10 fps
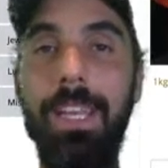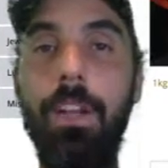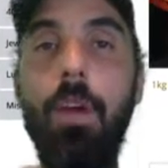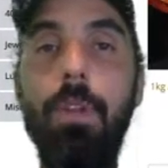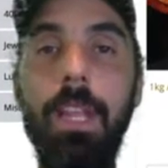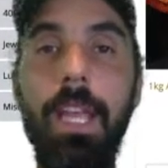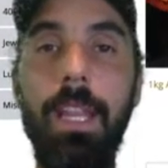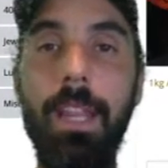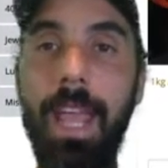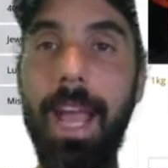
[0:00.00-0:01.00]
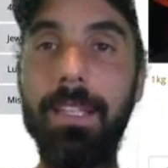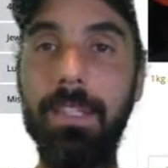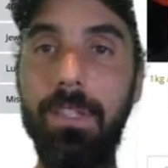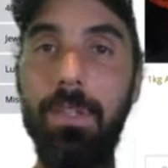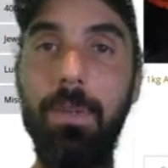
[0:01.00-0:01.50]
you don't really get the
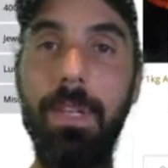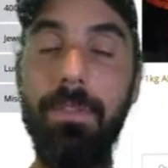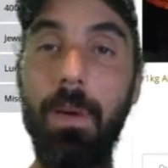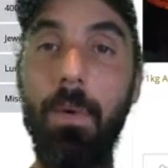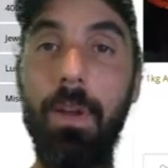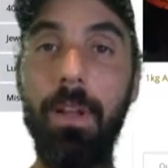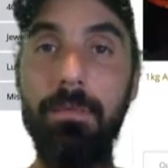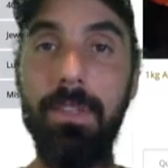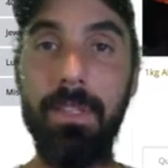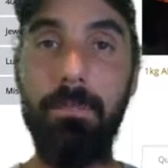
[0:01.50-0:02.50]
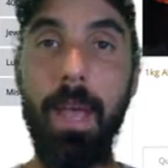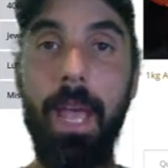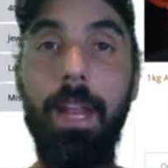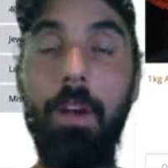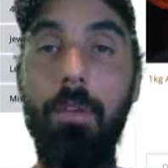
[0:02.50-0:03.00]
access to it if they want to just
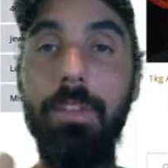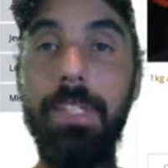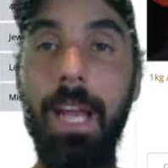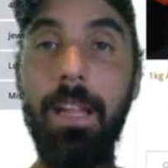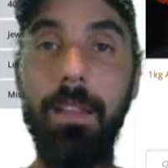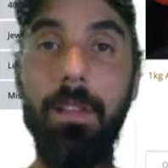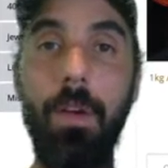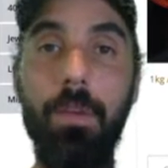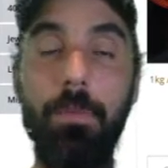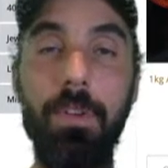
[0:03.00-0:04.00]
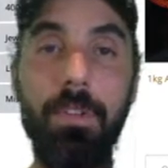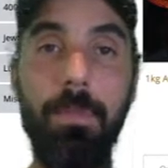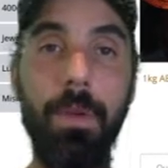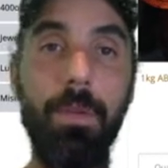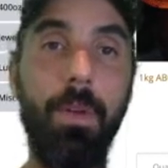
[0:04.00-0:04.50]
ban and confiscate those precious metals.